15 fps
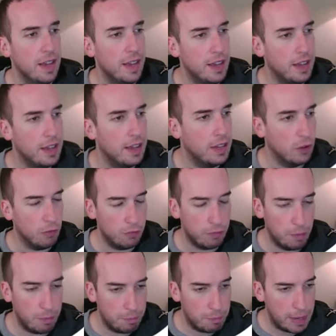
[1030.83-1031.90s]
Ayo,
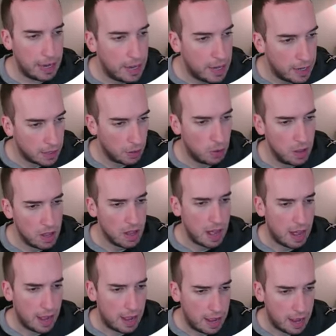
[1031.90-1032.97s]
fapeyo.
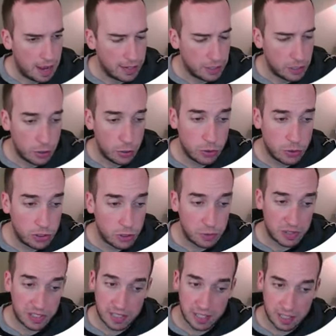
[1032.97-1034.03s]
Uh, institutions
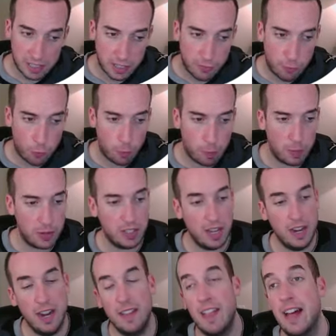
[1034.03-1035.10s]
on
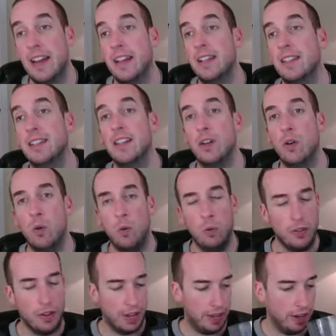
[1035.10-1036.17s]
64%, and that is the
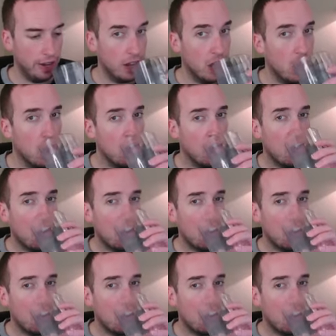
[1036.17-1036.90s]
old data.